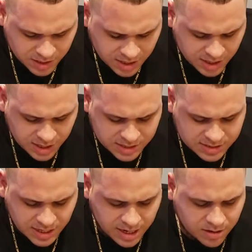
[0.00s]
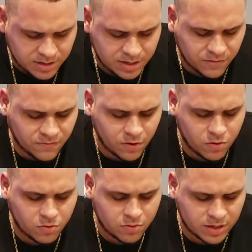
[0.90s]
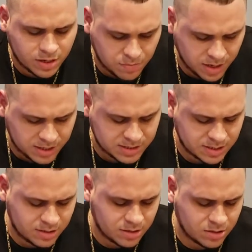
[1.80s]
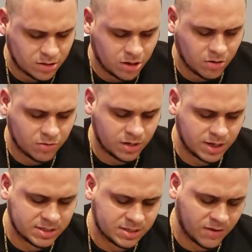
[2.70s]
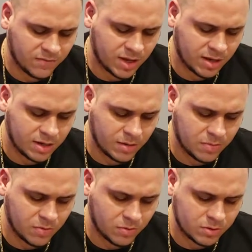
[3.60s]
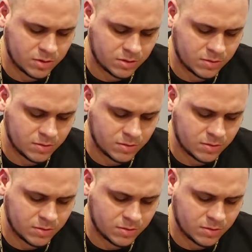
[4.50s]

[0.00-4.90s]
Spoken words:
It gets down in the phone and it makes it, you know, get stuff down in the ports.